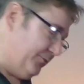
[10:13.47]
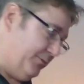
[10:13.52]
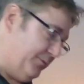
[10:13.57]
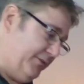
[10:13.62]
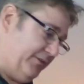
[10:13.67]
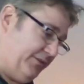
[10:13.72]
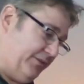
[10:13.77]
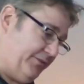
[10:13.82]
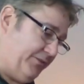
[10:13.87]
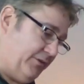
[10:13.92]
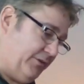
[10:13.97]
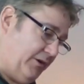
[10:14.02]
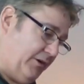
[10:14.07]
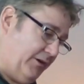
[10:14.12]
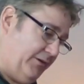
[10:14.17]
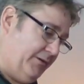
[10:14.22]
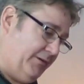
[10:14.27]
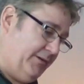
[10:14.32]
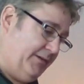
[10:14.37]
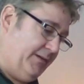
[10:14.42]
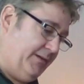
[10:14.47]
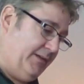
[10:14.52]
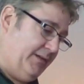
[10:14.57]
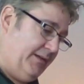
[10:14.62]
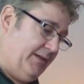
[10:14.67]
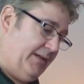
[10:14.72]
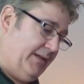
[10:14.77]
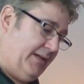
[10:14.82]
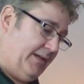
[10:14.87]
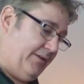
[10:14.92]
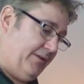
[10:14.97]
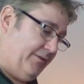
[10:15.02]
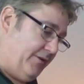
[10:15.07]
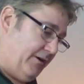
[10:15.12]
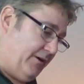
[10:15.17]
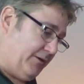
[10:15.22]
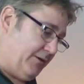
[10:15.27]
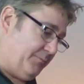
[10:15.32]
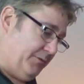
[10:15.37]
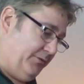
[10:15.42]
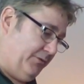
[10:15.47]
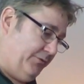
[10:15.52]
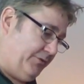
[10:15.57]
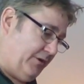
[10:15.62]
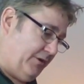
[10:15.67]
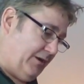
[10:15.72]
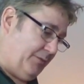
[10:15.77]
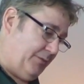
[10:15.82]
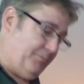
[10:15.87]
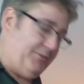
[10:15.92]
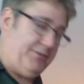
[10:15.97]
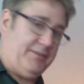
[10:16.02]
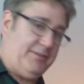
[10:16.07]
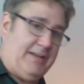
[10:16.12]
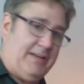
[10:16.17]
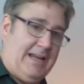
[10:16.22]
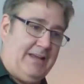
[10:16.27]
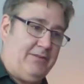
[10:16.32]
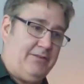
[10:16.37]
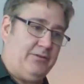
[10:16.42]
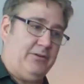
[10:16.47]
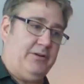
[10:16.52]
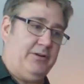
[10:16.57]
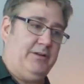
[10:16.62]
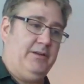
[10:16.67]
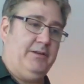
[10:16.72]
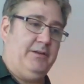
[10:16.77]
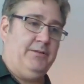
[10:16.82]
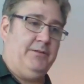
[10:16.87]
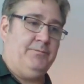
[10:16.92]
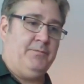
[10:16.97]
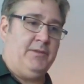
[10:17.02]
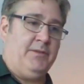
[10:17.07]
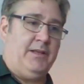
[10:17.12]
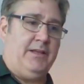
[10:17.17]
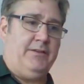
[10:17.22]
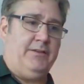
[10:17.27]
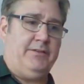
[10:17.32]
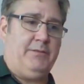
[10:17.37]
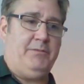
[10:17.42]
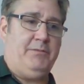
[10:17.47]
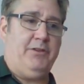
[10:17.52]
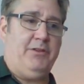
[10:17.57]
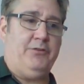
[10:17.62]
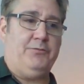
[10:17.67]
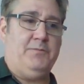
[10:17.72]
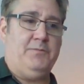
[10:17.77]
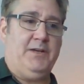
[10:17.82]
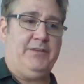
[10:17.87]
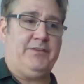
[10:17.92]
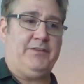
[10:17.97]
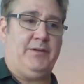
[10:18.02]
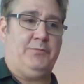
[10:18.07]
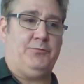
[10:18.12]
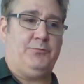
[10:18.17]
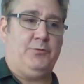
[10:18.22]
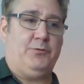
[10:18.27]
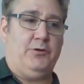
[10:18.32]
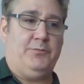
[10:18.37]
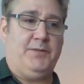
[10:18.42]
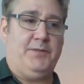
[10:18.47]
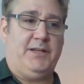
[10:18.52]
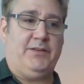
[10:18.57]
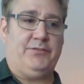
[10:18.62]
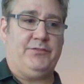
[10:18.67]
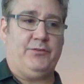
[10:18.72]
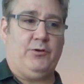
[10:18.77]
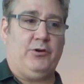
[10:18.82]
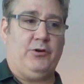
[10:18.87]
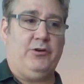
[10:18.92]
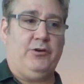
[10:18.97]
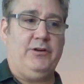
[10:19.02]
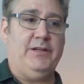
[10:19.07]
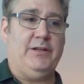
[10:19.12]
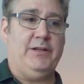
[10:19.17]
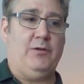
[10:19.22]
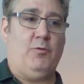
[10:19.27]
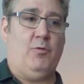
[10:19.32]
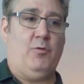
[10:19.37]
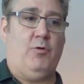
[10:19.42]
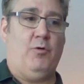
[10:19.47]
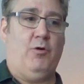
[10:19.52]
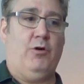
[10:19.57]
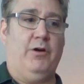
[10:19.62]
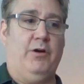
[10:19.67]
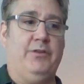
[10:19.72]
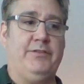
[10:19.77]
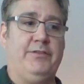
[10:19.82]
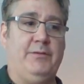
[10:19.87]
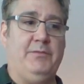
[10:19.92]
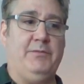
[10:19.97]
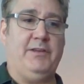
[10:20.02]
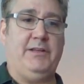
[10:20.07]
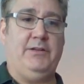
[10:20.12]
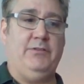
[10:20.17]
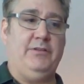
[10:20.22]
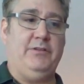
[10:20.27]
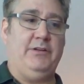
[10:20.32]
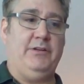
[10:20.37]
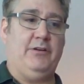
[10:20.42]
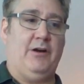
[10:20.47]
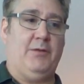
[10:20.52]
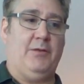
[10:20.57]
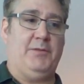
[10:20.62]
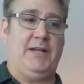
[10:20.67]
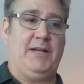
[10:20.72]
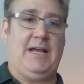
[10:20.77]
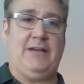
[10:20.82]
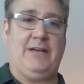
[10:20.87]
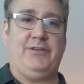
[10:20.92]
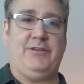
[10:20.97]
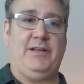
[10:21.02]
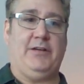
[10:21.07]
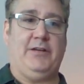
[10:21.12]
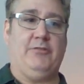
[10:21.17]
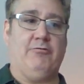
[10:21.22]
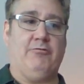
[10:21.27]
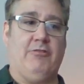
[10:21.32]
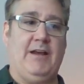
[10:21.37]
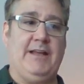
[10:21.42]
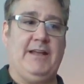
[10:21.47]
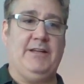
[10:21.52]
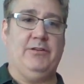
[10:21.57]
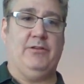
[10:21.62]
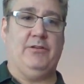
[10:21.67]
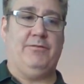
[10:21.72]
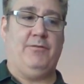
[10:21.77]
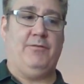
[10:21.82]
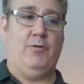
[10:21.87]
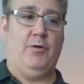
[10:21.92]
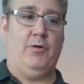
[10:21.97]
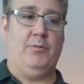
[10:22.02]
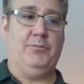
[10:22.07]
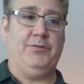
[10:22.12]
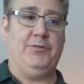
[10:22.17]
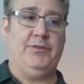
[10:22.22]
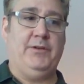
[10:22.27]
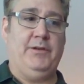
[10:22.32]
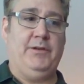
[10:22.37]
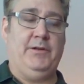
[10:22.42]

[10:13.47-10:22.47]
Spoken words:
we just saw, and dark blue tops standard. And some of those mix-ups were because early in the war, some of the Union Army actually had gray uniforms.